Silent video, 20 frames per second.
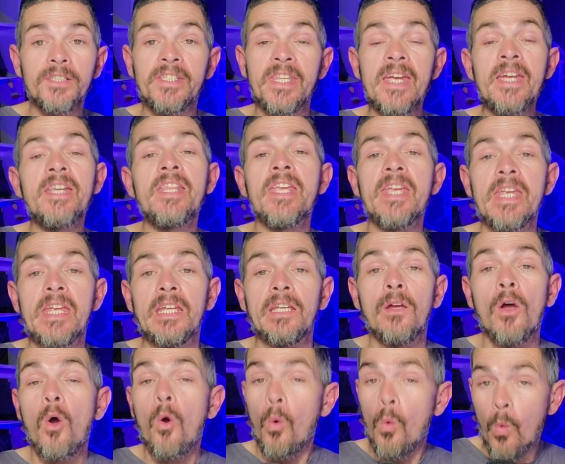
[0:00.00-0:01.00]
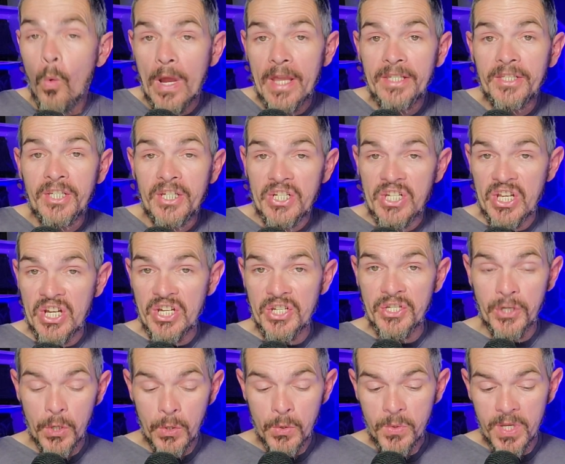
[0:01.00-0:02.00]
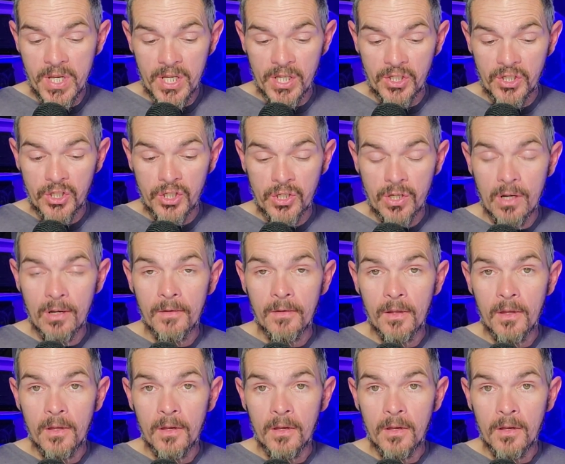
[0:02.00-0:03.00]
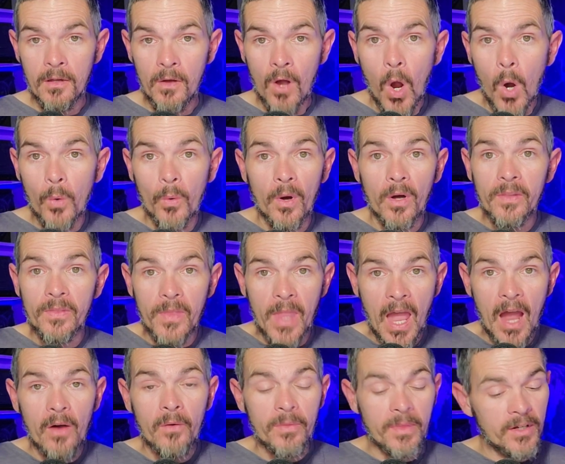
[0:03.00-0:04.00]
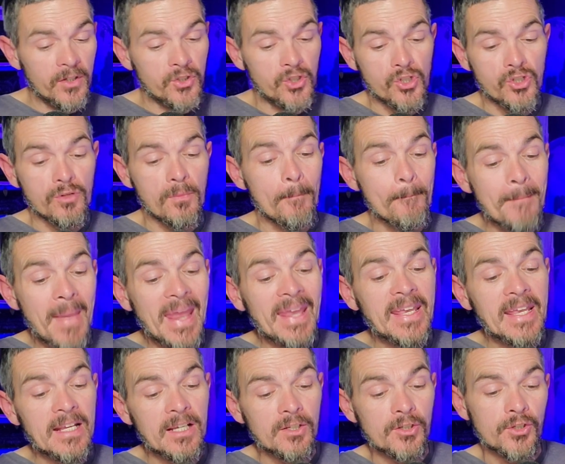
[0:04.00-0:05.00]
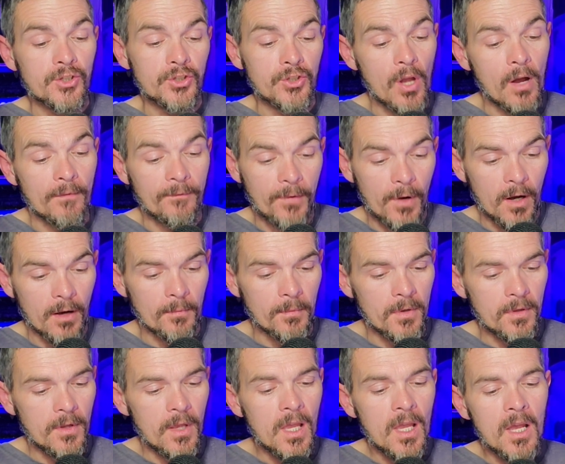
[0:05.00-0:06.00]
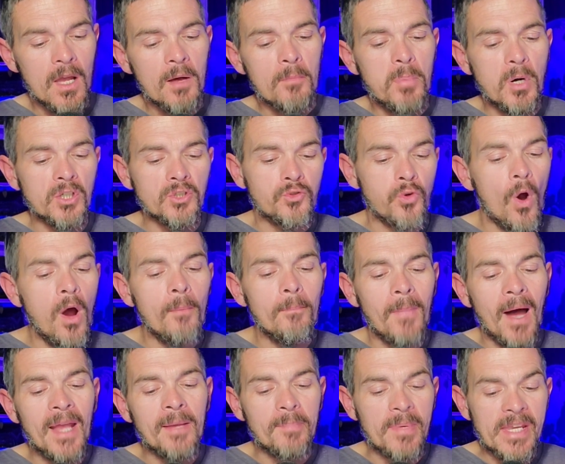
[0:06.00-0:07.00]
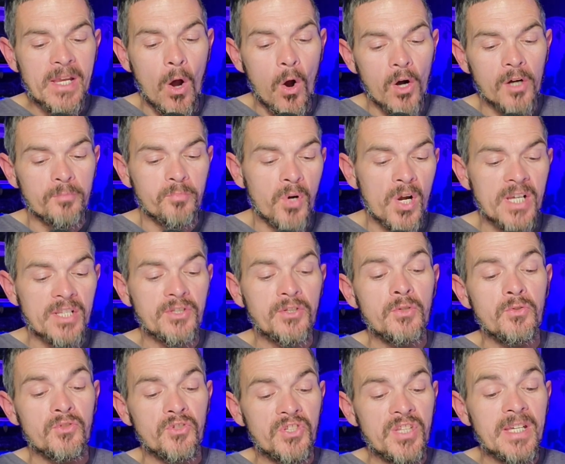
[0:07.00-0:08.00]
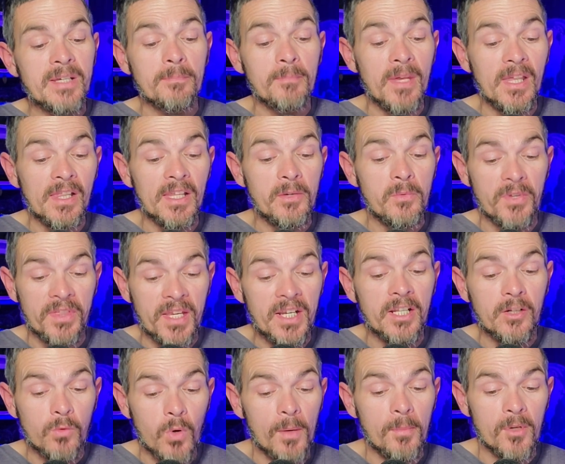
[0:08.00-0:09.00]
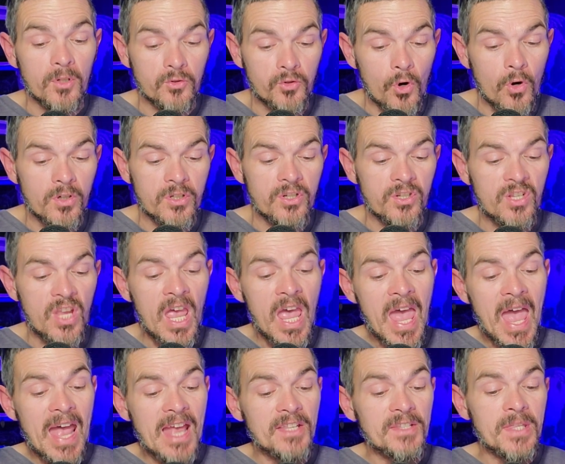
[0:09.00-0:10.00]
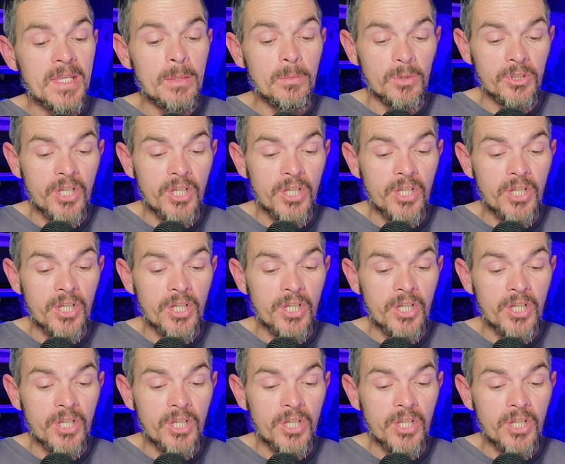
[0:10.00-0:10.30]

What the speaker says: Did he? When did he do this? Oh, now they're just making stuff up. But Trump might be hard-pressed to stick Milley with any criminal charges, as the